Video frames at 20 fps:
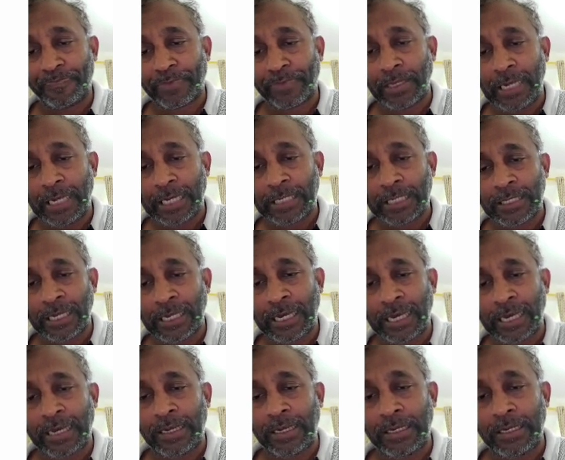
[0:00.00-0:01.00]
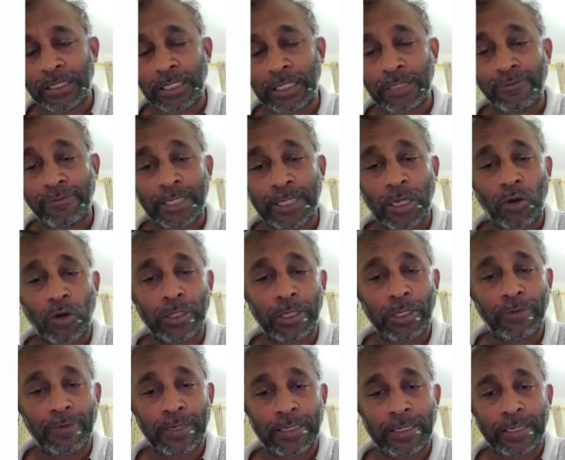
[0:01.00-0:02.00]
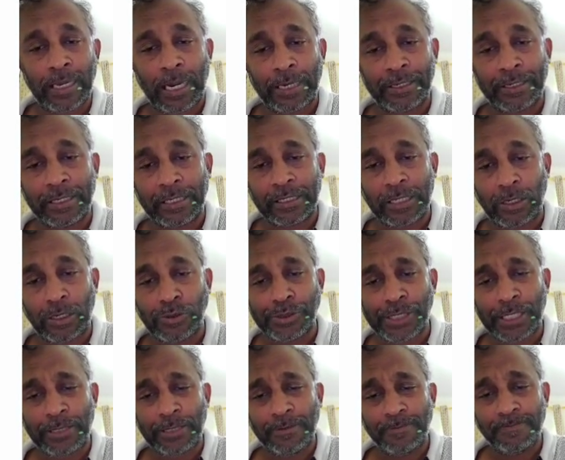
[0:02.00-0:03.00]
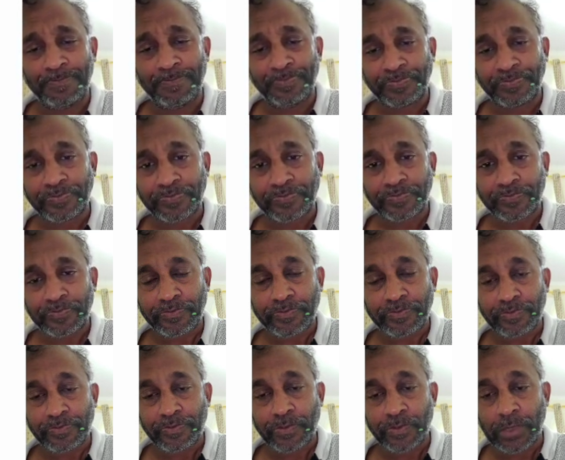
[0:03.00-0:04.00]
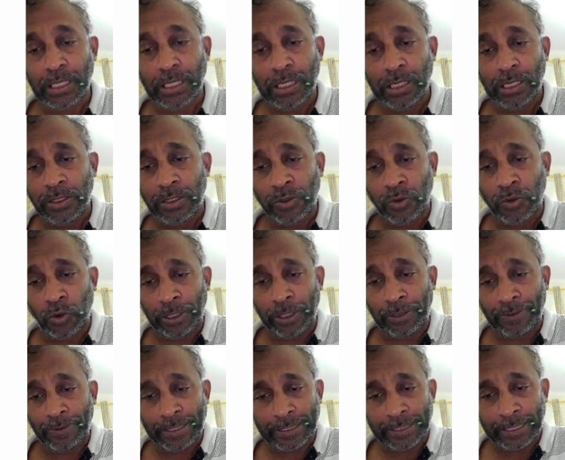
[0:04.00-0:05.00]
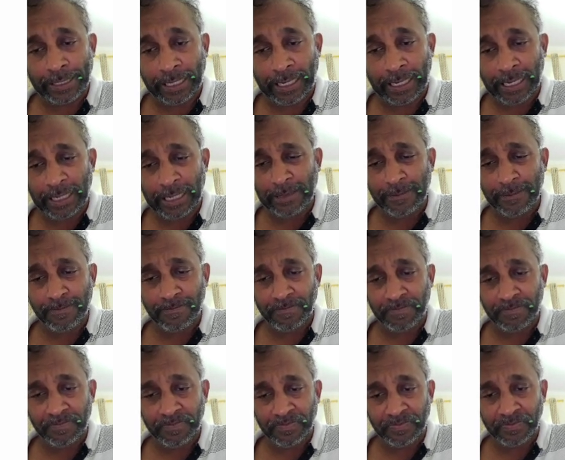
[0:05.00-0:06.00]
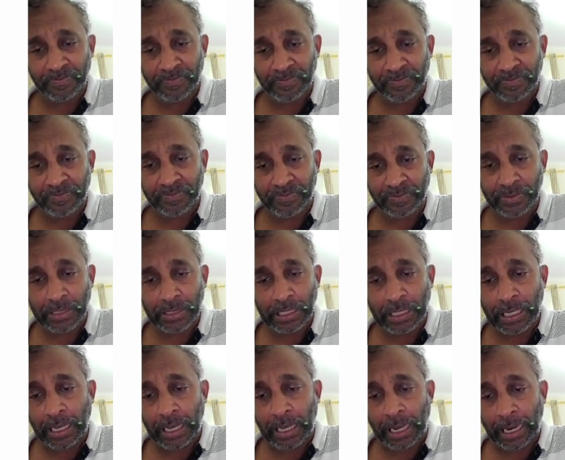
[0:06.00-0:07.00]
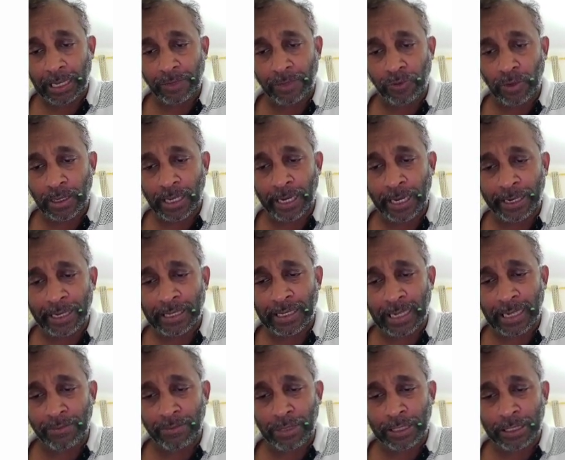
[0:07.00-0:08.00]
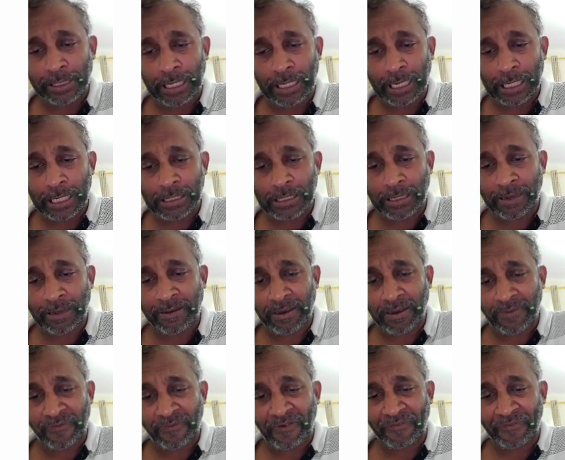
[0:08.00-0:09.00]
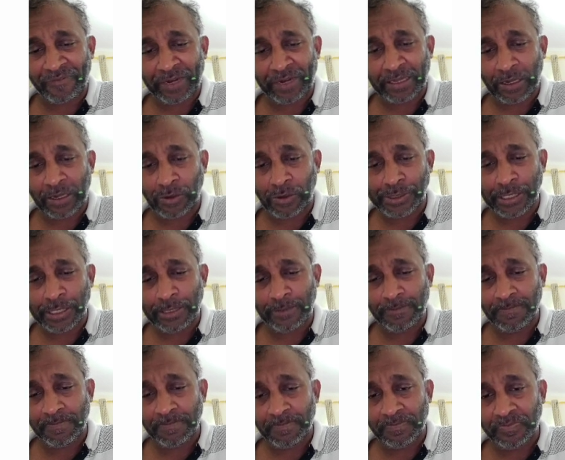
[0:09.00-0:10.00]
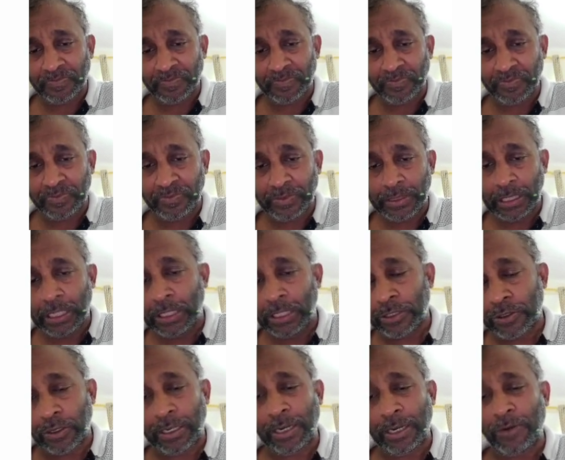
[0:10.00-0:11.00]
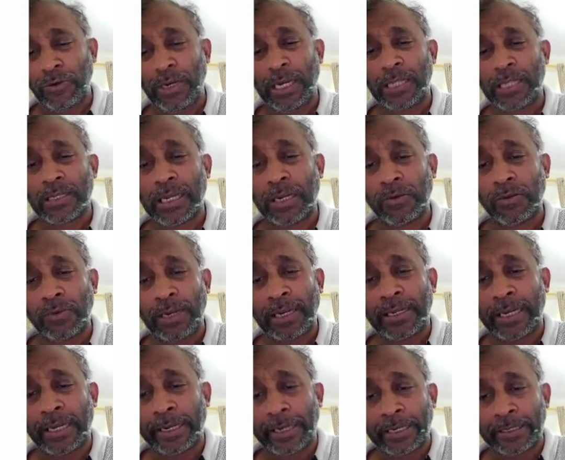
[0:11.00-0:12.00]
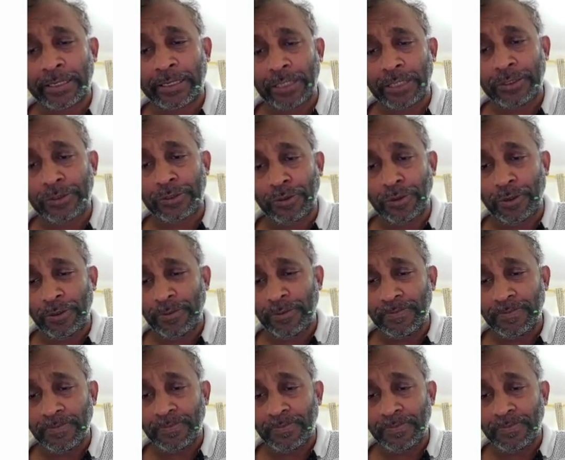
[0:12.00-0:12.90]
let's say it is without inventory 100,000, no inventory here, and your current liability, let's say 50,000. So now let's calculate current ratio.